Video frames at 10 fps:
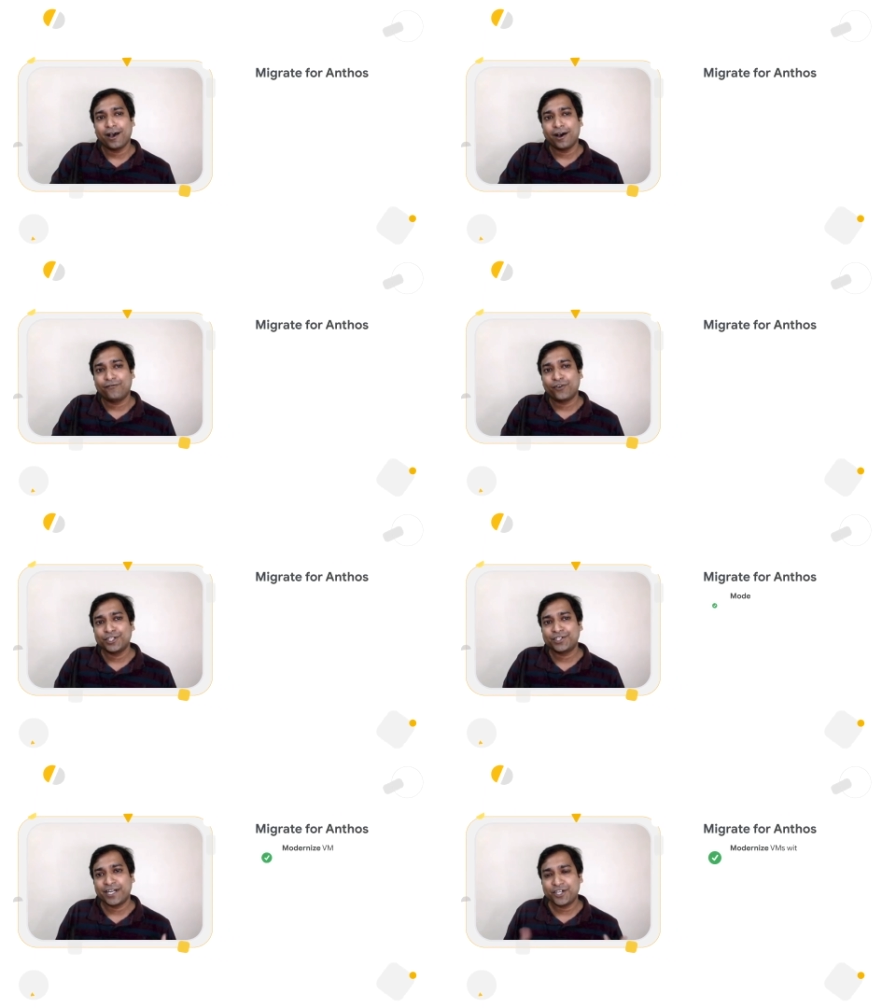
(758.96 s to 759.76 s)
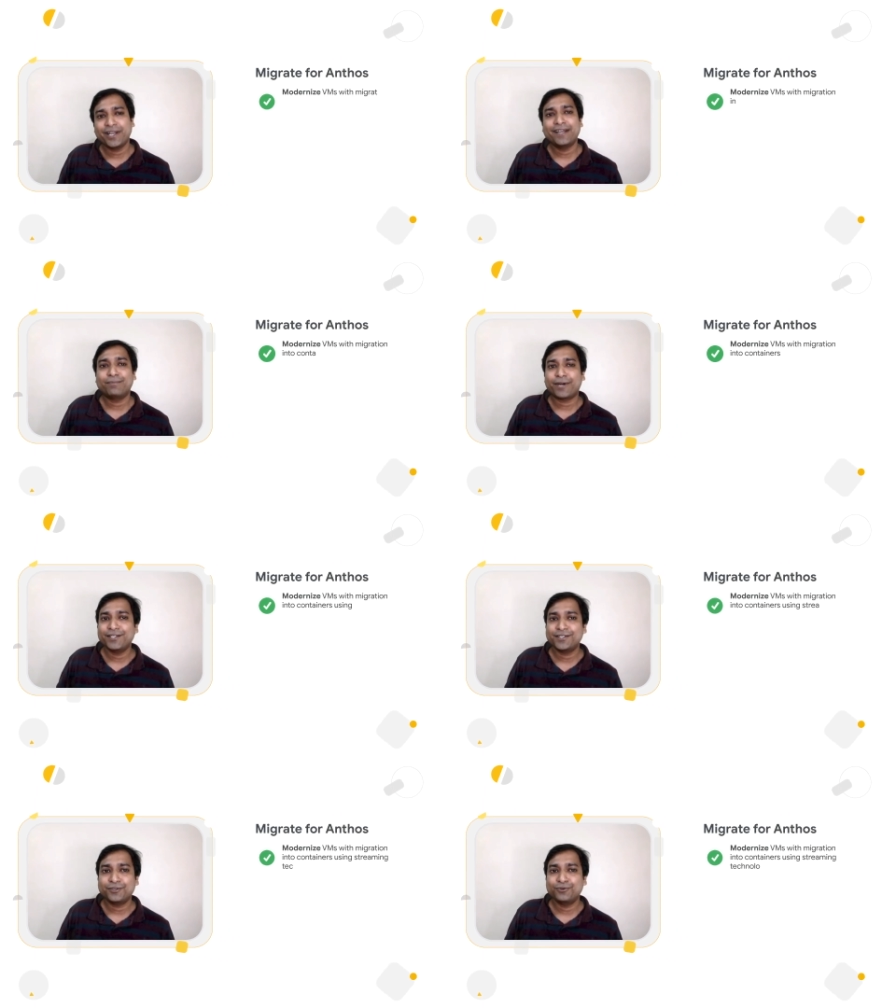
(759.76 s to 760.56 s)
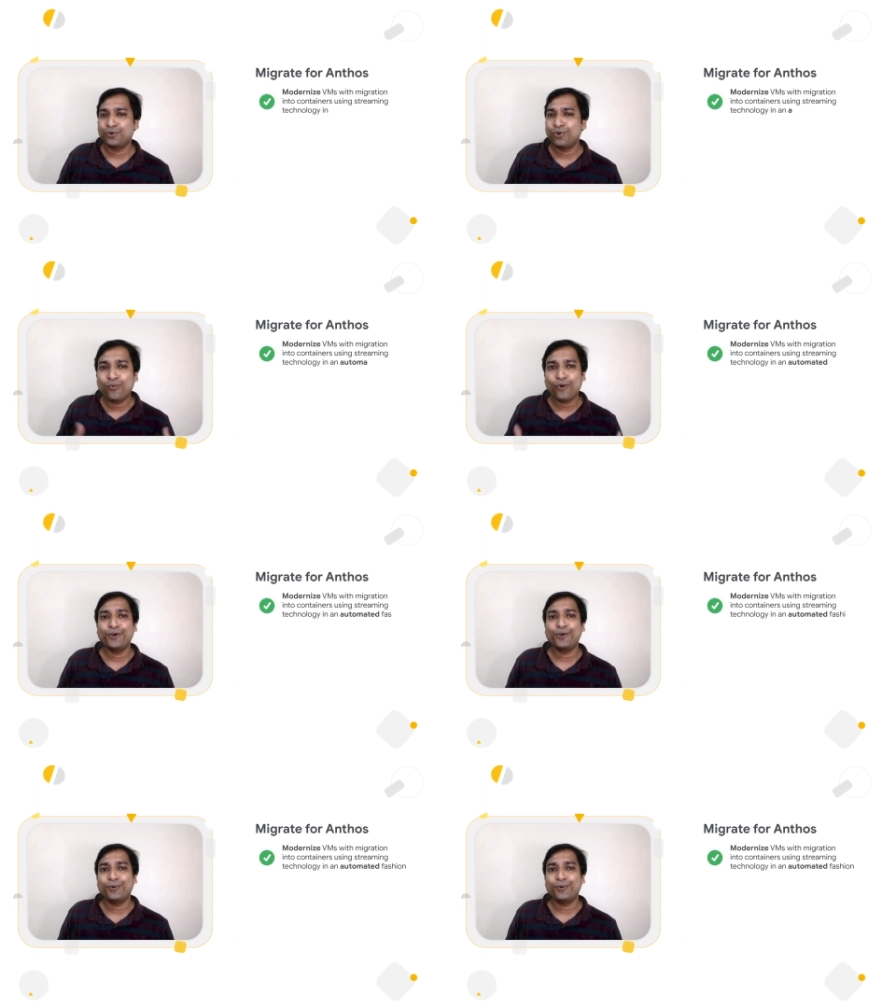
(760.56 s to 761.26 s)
Uh, for these traditional enterprises who don't want